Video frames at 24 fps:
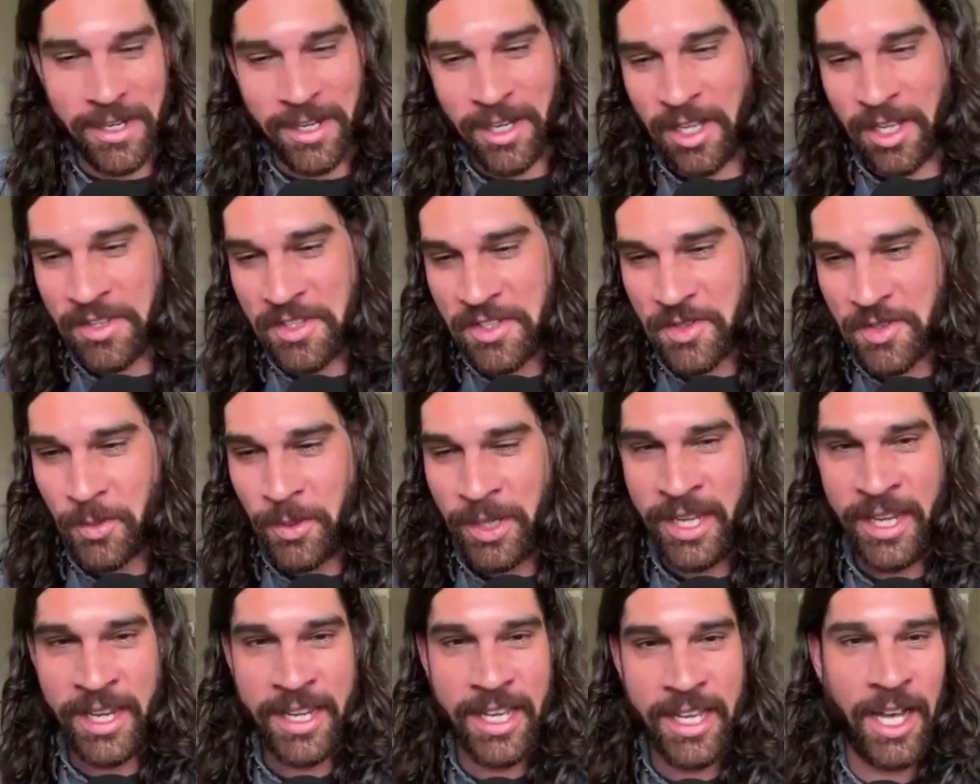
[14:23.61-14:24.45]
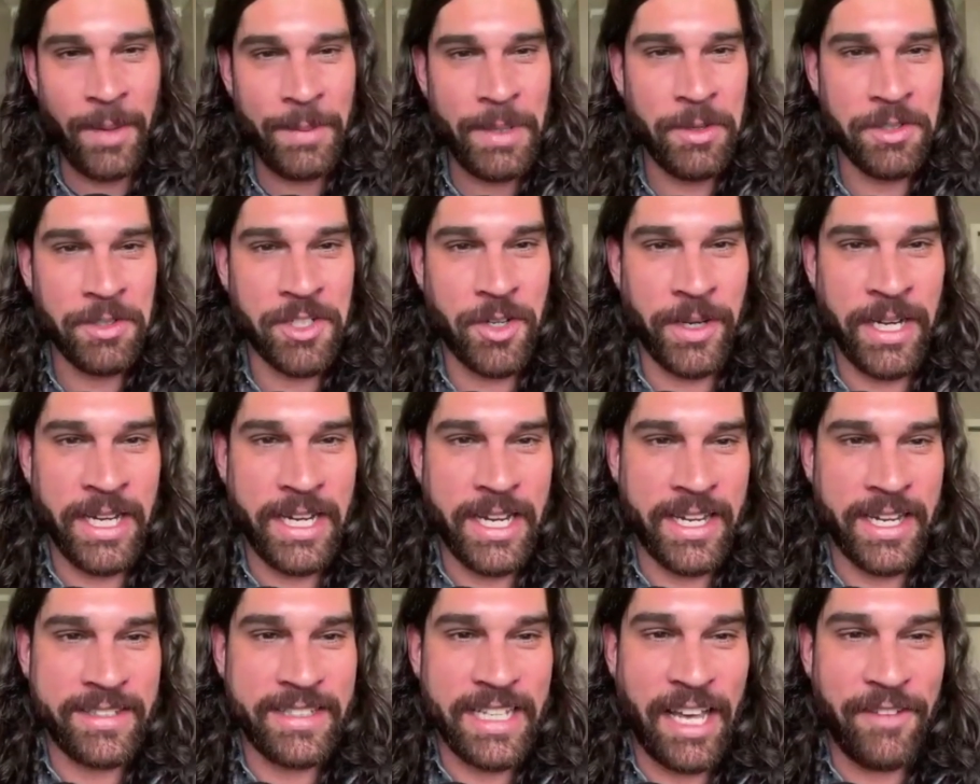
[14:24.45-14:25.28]
on this week. It was great
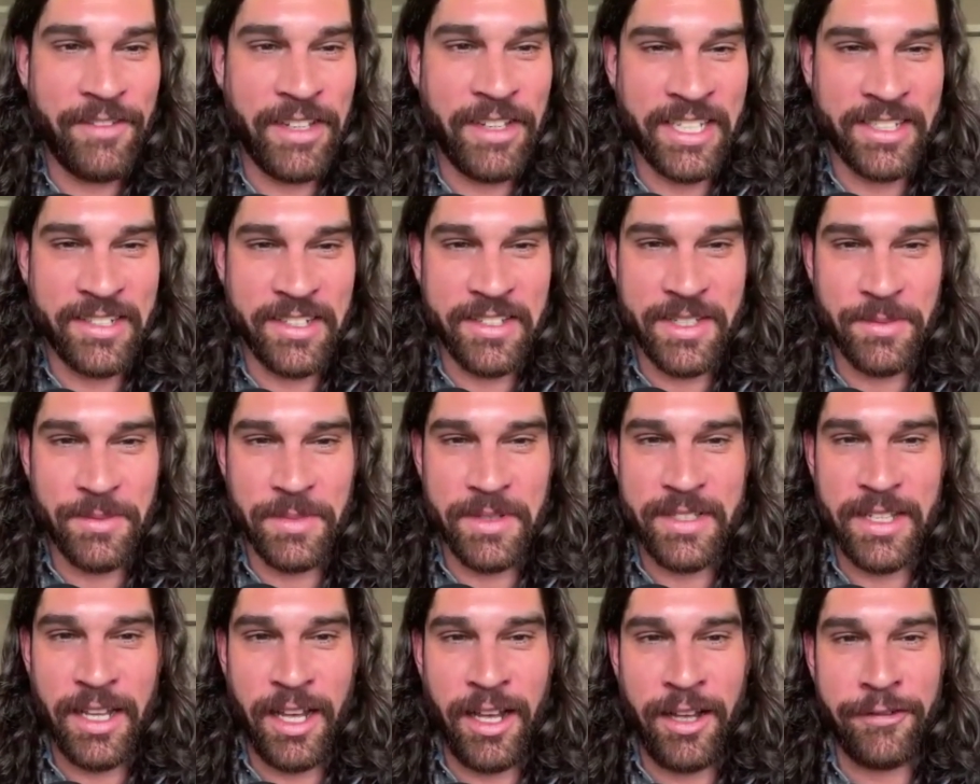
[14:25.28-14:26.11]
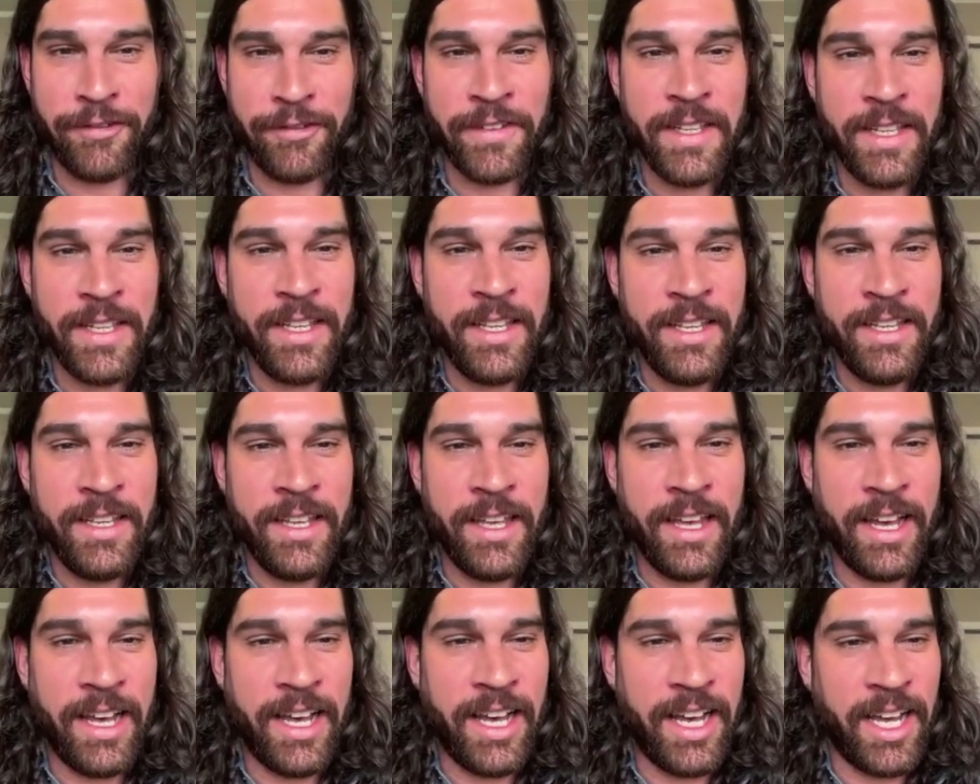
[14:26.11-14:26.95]
kind of diving into some stuff.
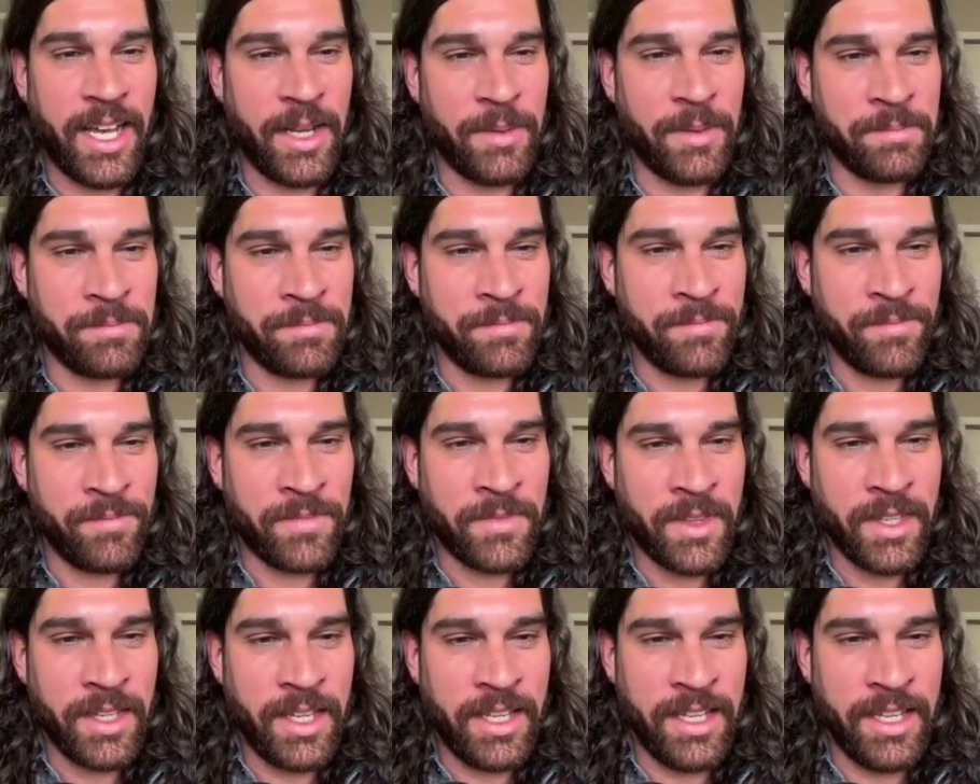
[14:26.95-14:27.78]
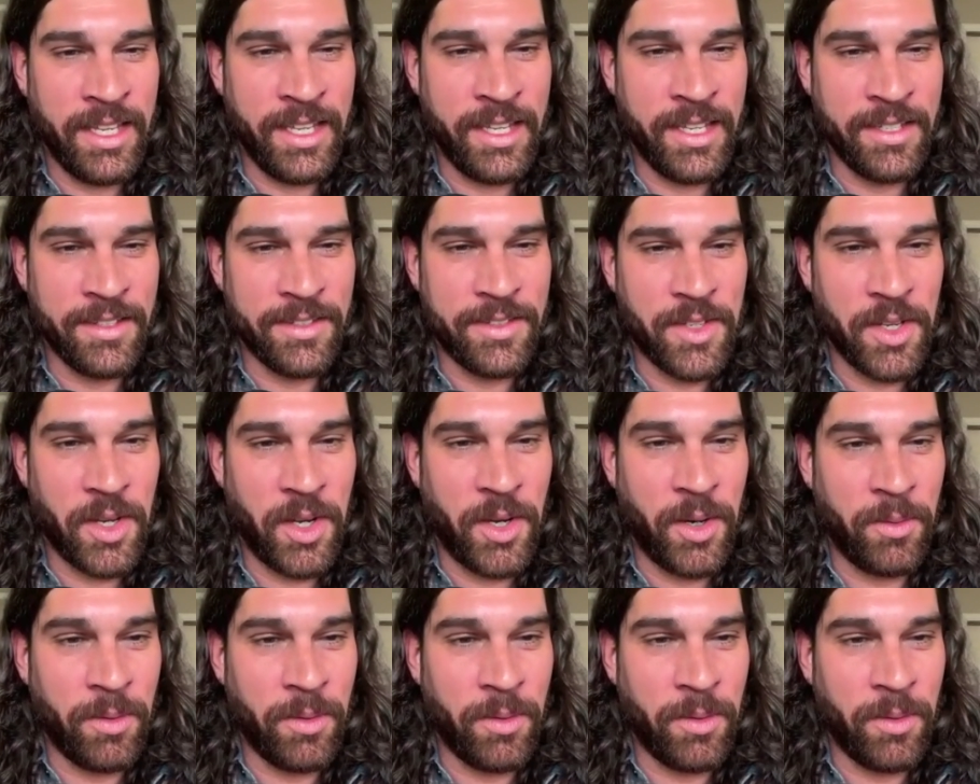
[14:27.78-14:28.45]
Um, and so